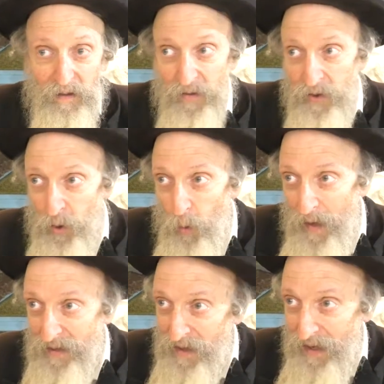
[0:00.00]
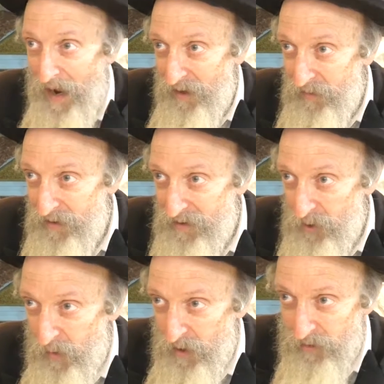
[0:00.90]
there's no way to get out of this
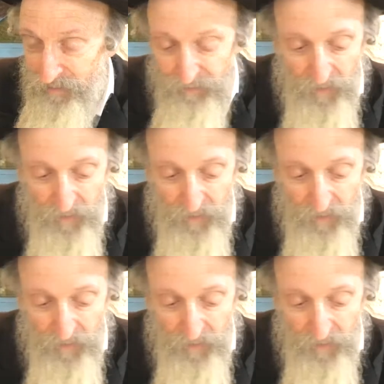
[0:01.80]
situation.